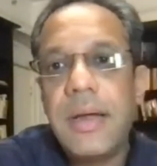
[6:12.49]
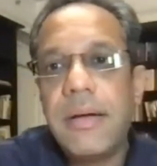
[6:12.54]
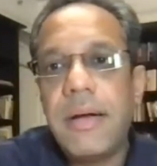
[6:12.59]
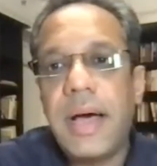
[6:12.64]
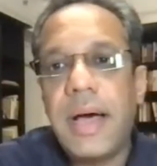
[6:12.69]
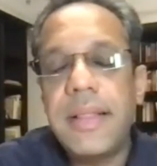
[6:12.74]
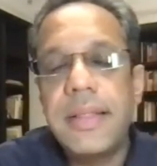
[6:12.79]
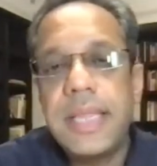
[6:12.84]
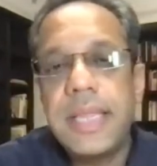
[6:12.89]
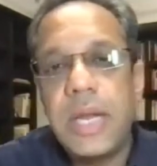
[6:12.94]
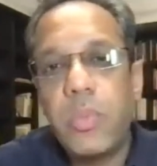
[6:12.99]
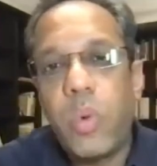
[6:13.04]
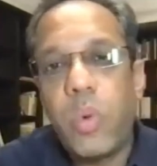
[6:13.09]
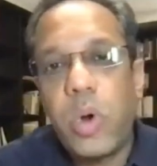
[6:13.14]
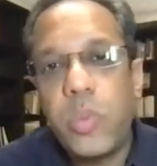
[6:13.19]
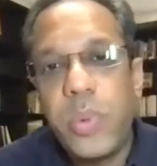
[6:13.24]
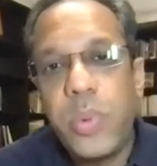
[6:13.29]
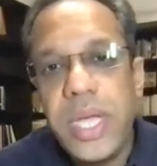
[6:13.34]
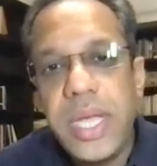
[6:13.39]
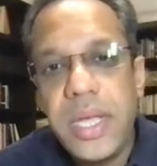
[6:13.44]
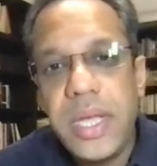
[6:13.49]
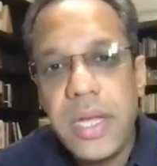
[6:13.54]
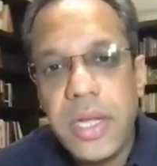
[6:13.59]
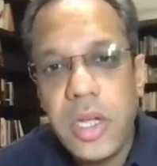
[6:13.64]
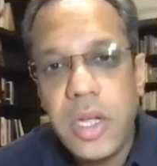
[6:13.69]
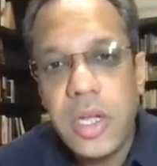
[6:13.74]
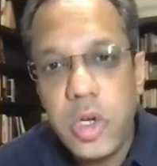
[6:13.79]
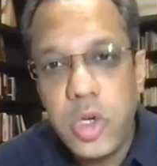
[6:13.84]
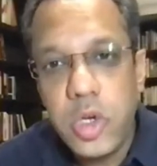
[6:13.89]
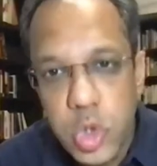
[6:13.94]
rather than what we
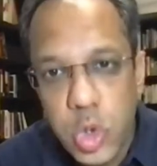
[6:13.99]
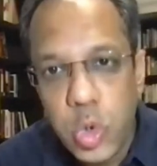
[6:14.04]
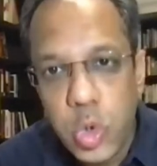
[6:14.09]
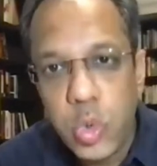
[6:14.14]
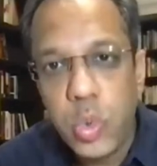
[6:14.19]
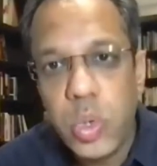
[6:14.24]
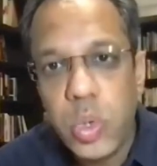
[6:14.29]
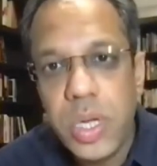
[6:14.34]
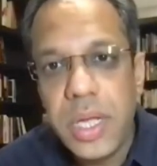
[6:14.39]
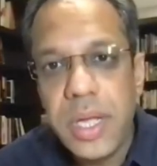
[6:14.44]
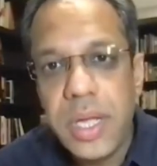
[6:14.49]
do